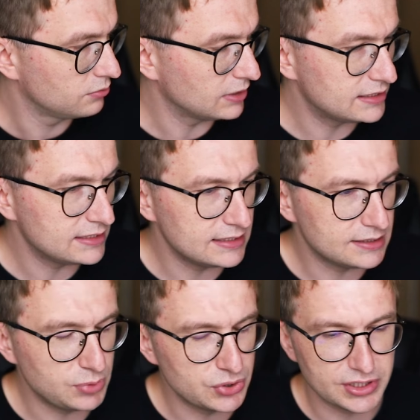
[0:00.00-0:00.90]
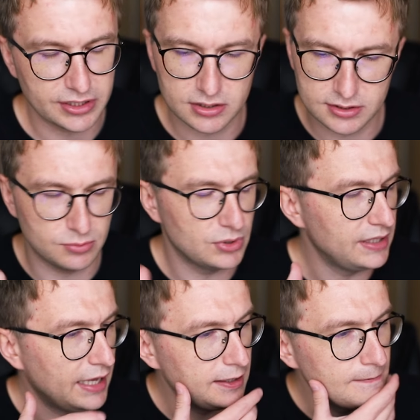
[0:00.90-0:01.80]
What is this music?
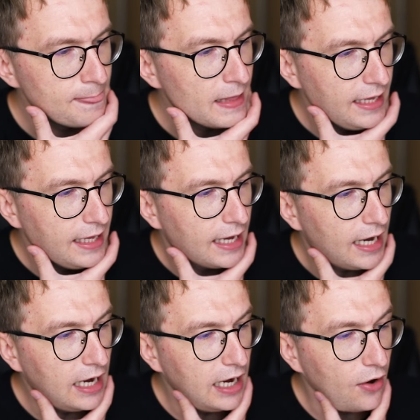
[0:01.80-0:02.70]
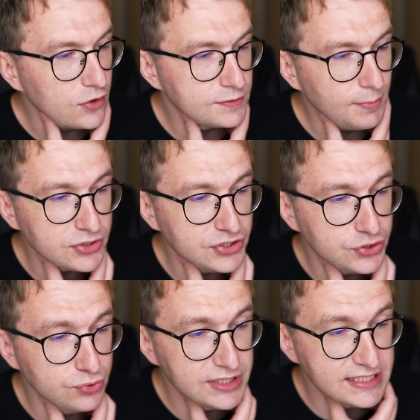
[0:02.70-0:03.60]
Someone there.
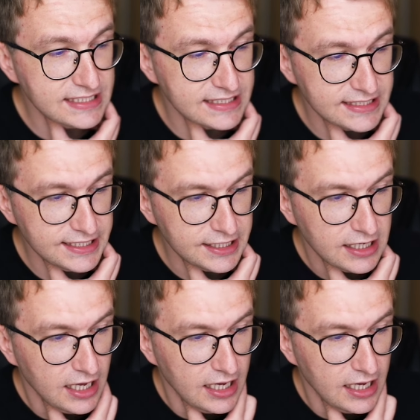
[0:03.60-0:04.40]
Osmosis USDC.